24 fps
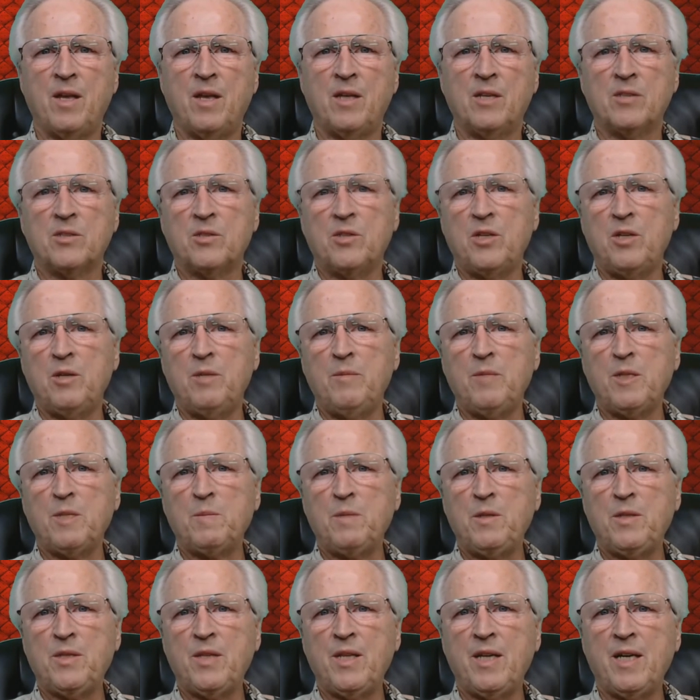So you must
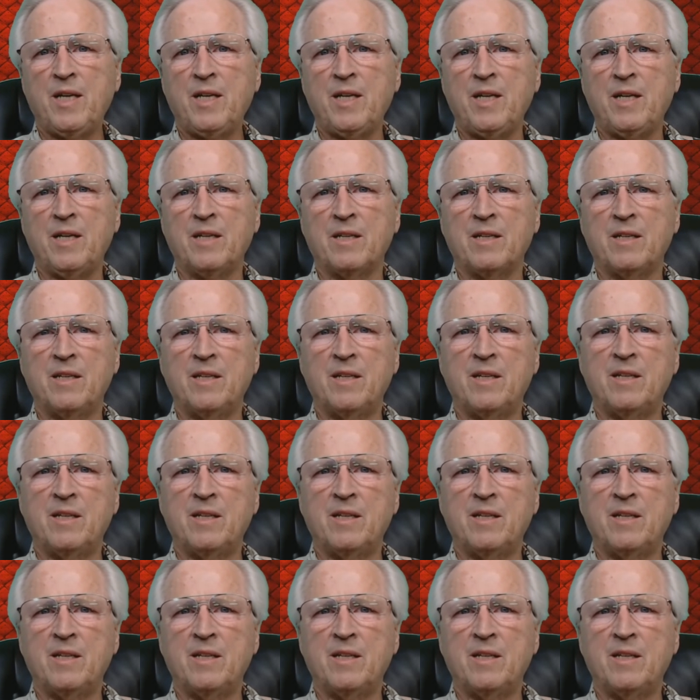be thinking,